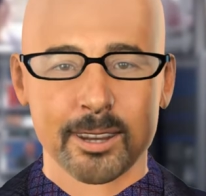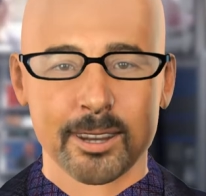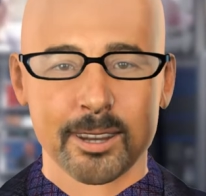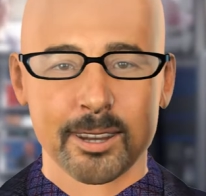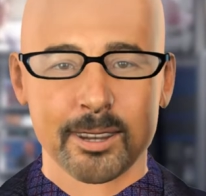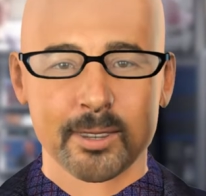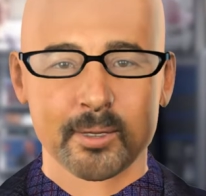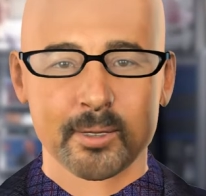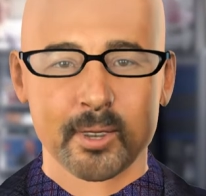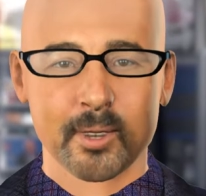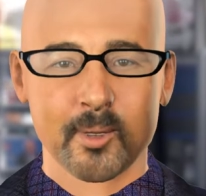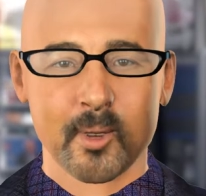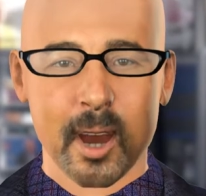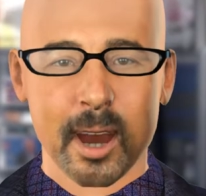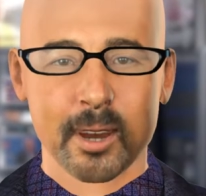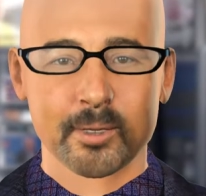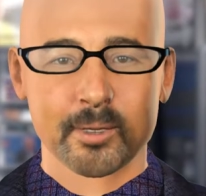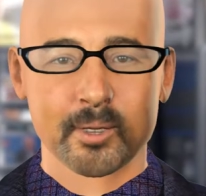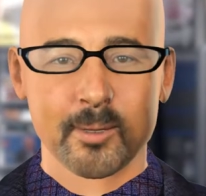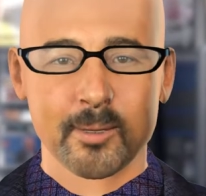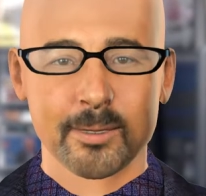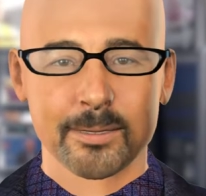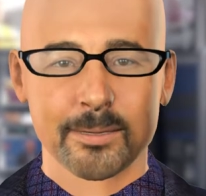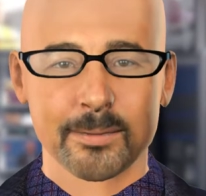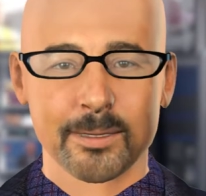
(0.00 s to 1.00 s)
Prior to the
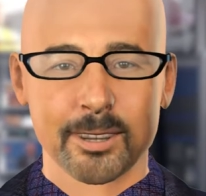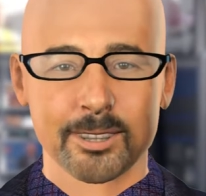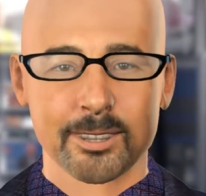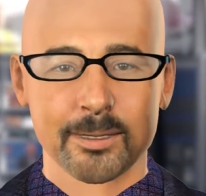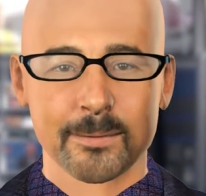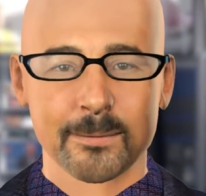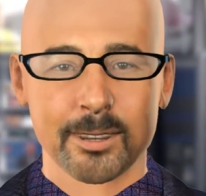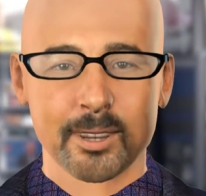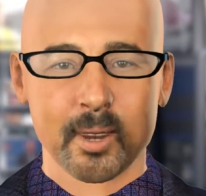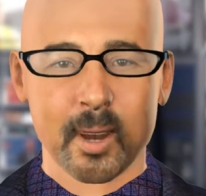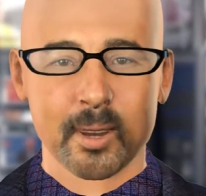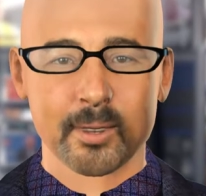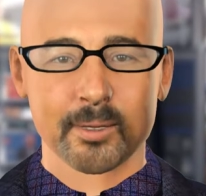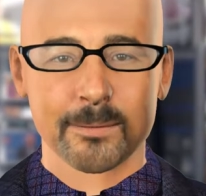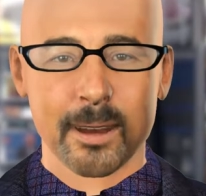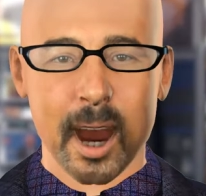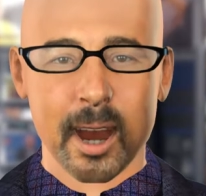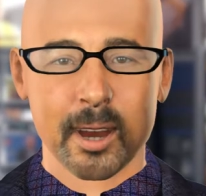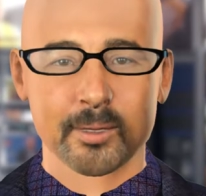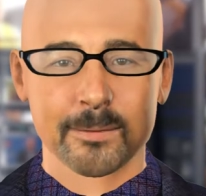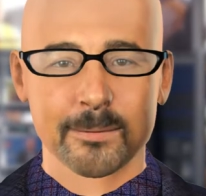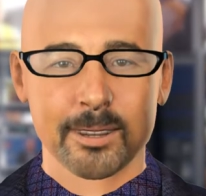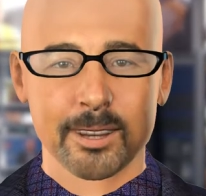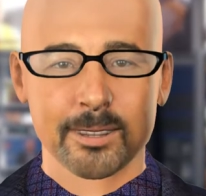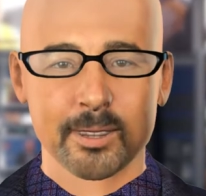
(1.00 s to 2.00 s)
auction, a special
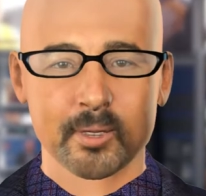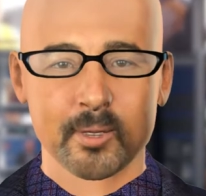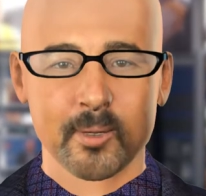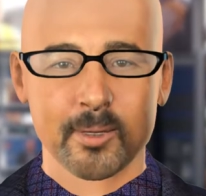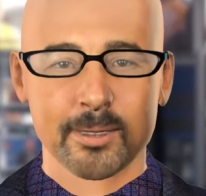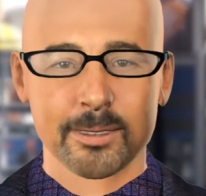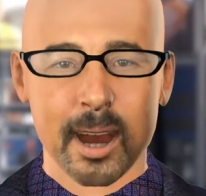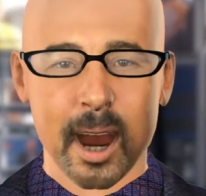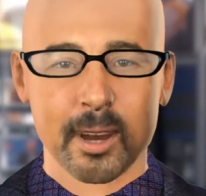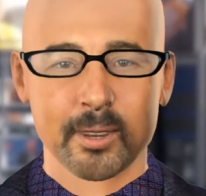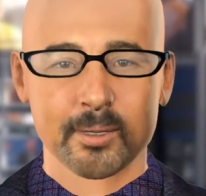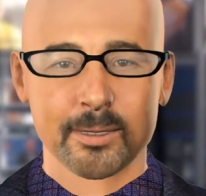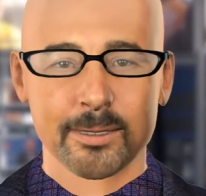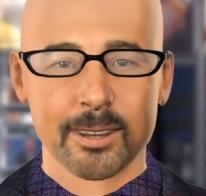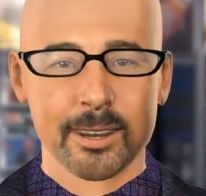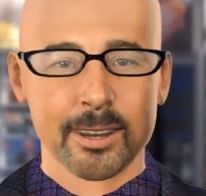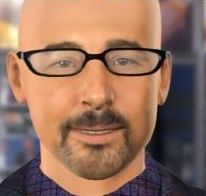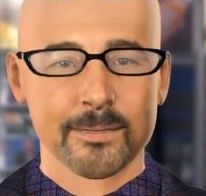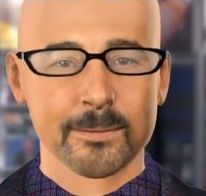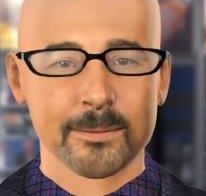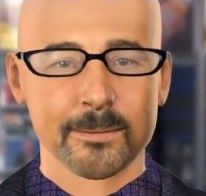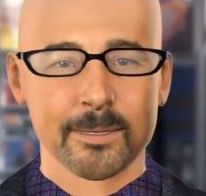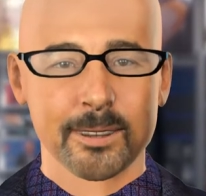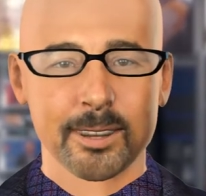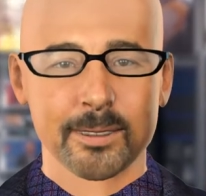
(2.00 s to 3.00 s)
pole position
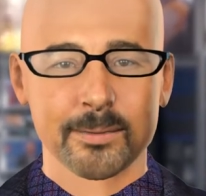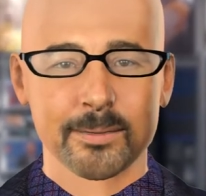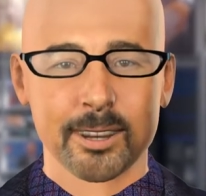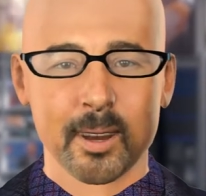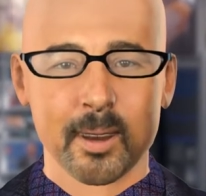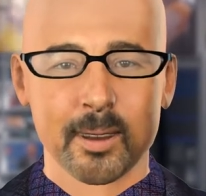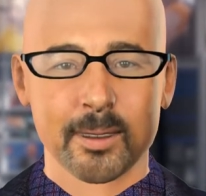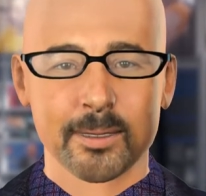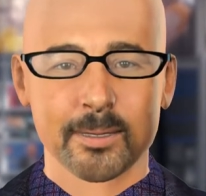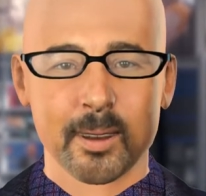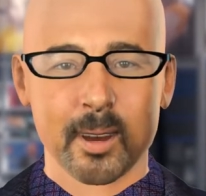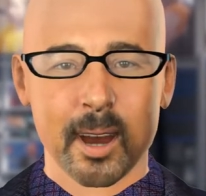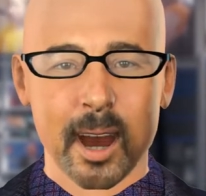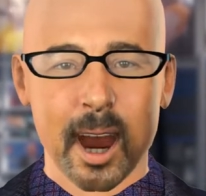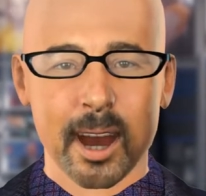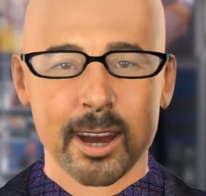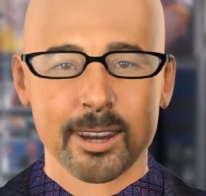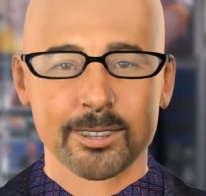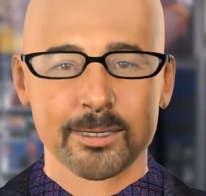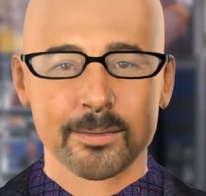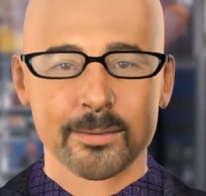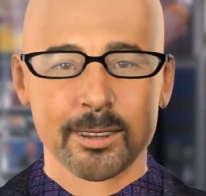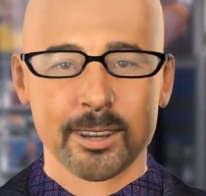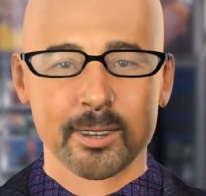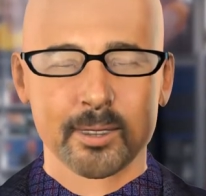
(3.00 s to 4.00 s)
contest, Live Now,
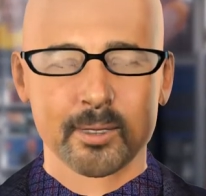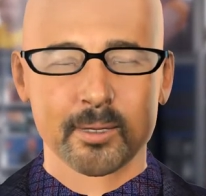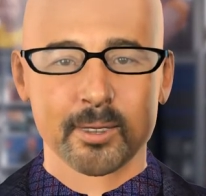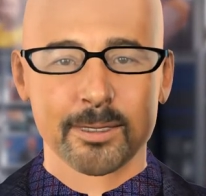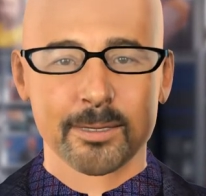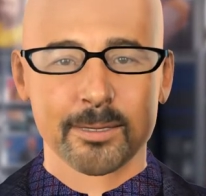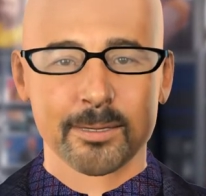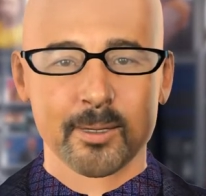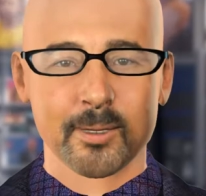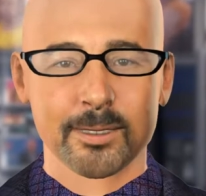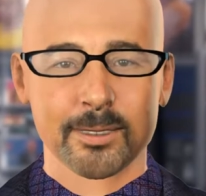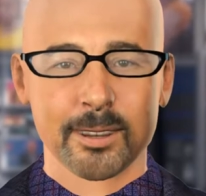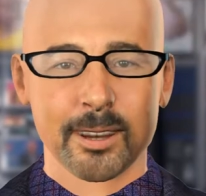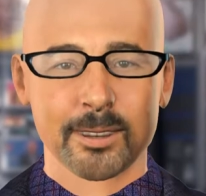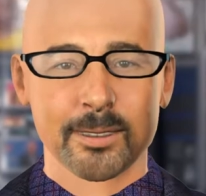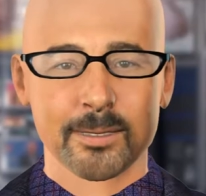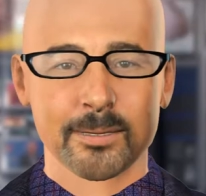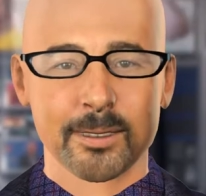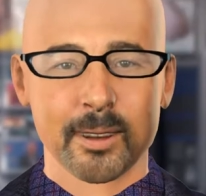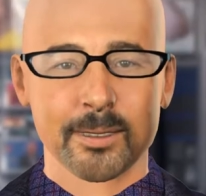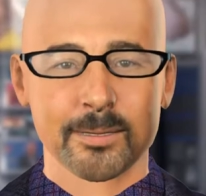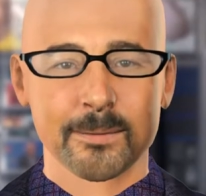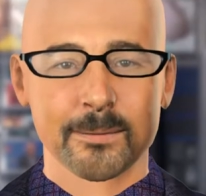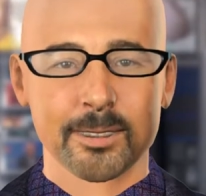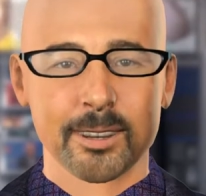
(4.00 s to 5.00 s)
allows fans to
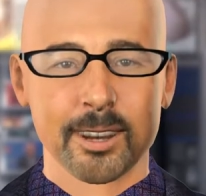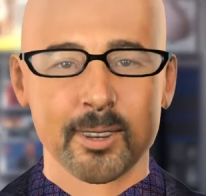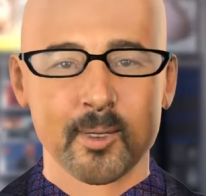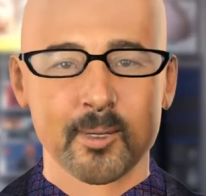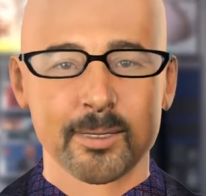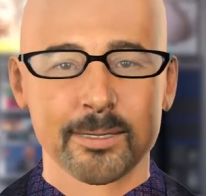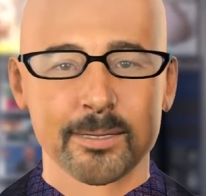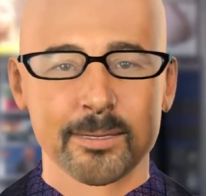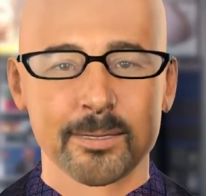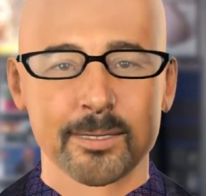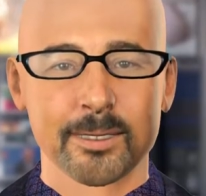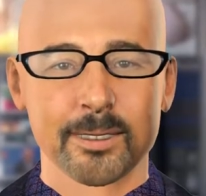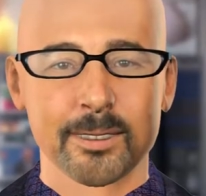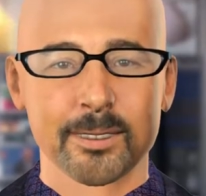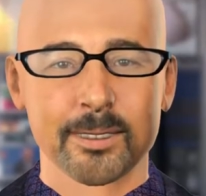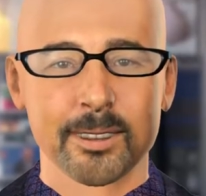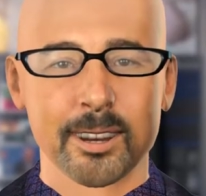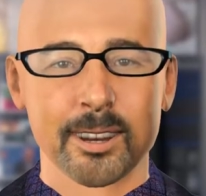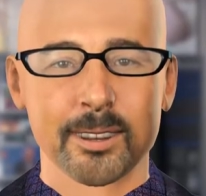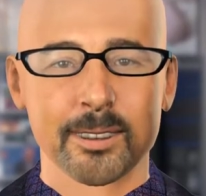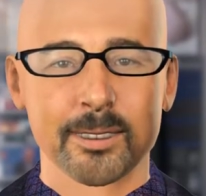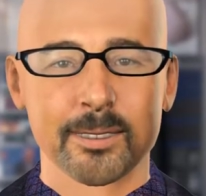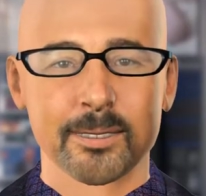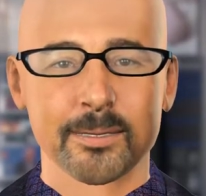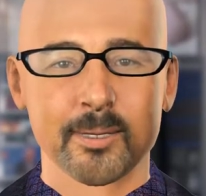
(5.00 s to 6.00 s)
compete for prizes,
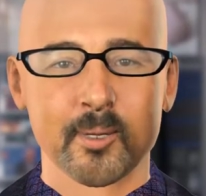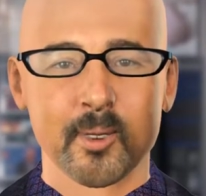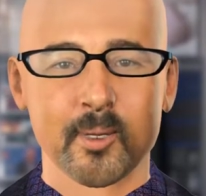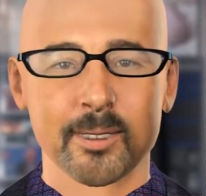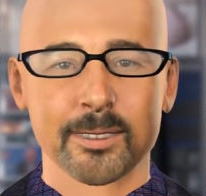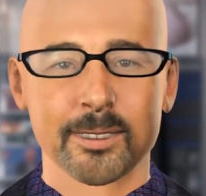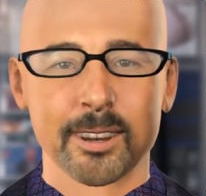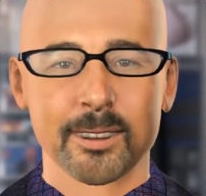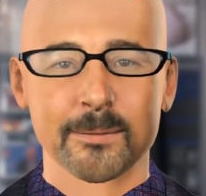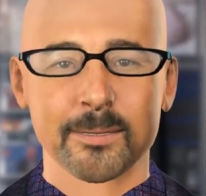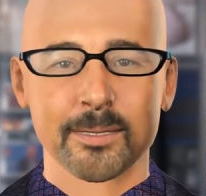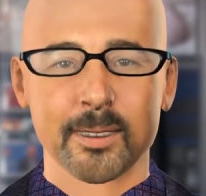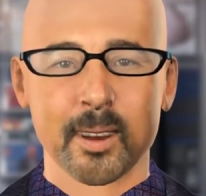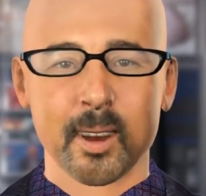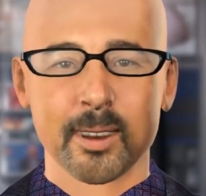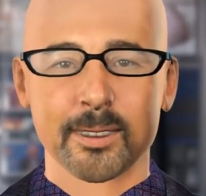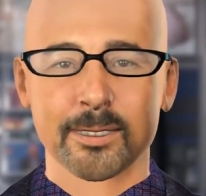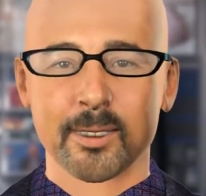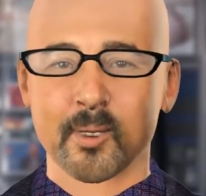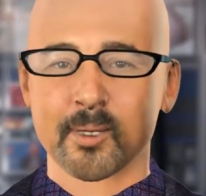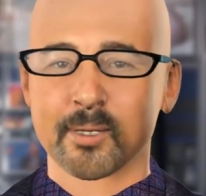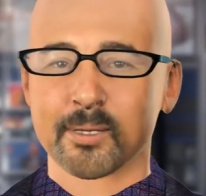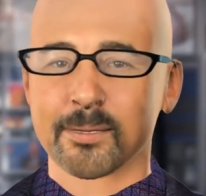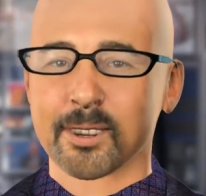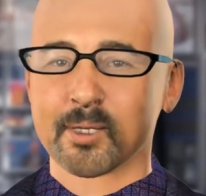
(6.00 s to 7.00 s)
including Ether and
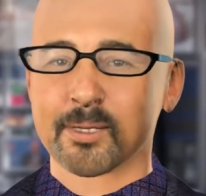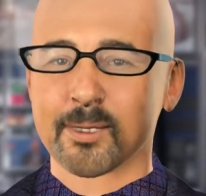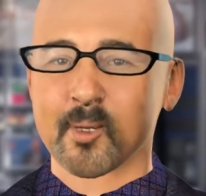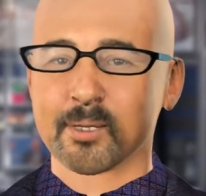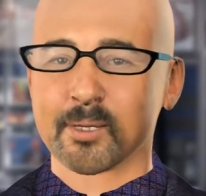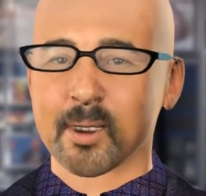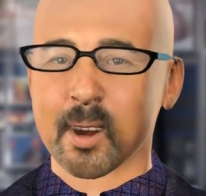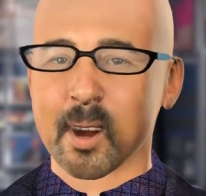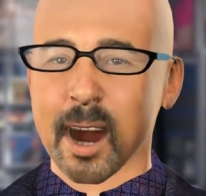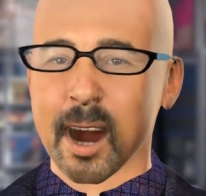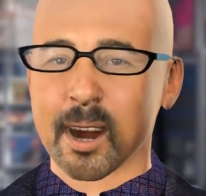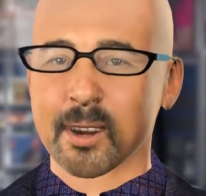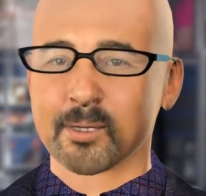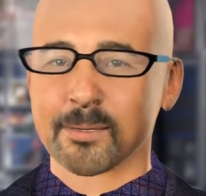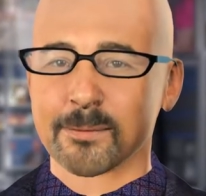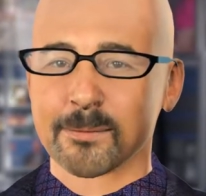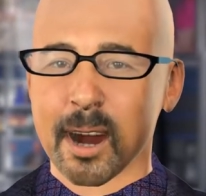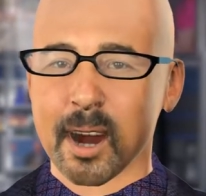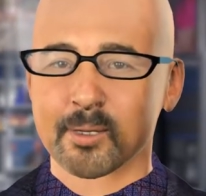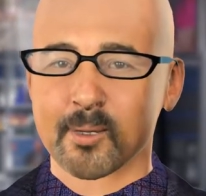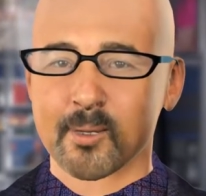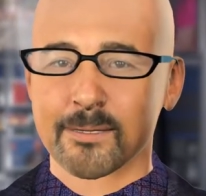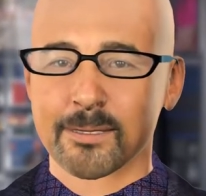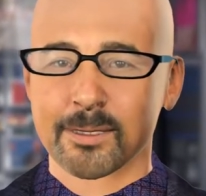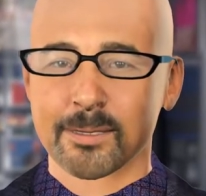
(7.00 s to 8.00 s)
F1 registered
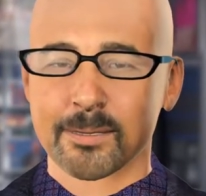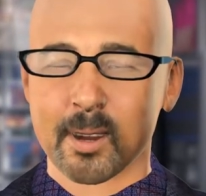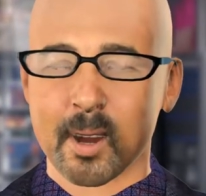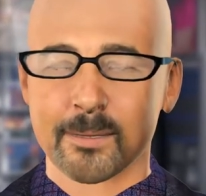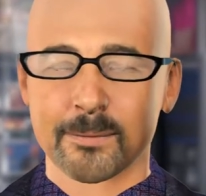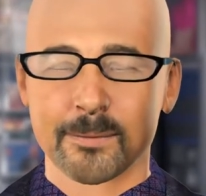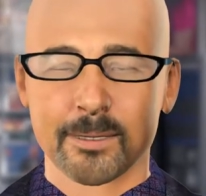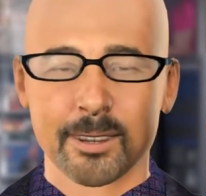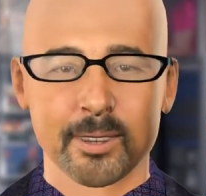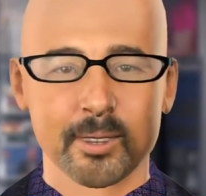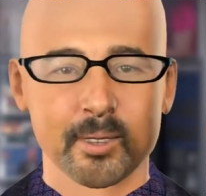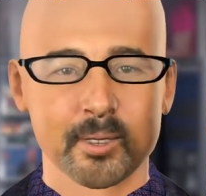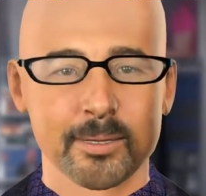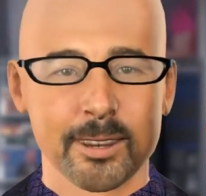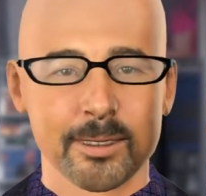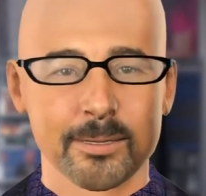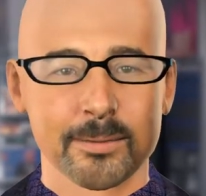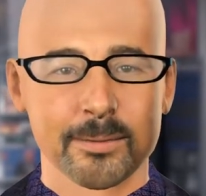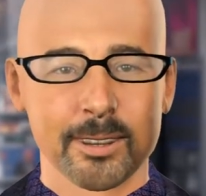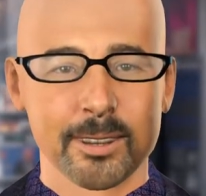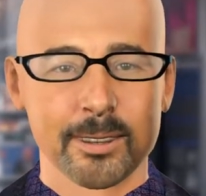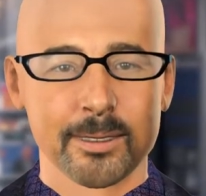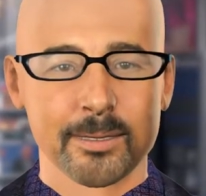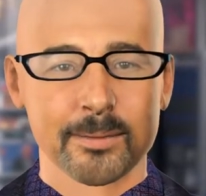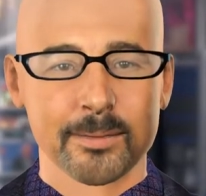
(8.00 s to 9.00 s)
non-fungible tokens,
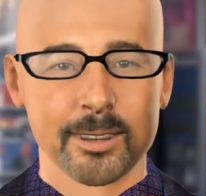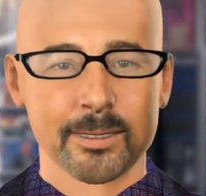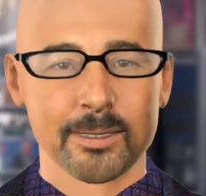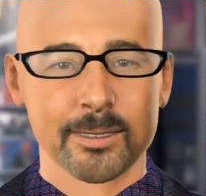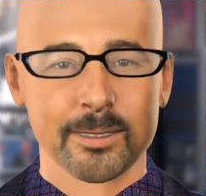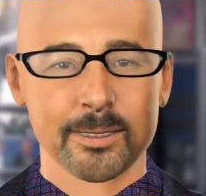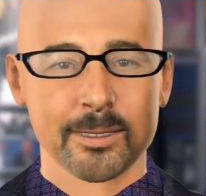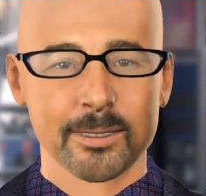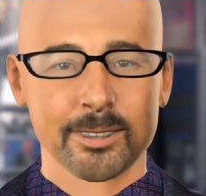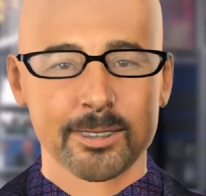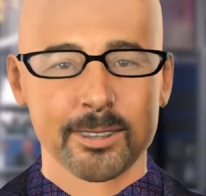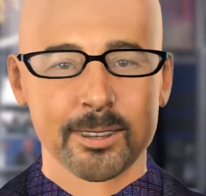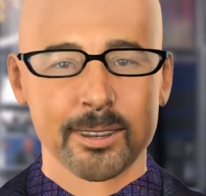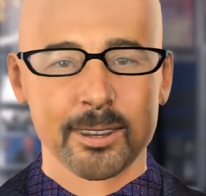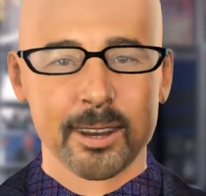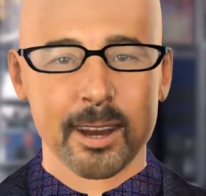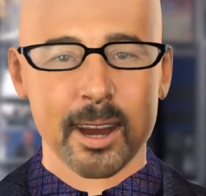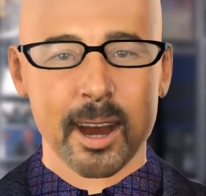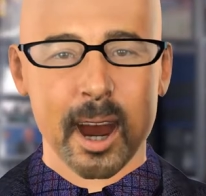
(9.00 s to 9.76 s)
NFTs.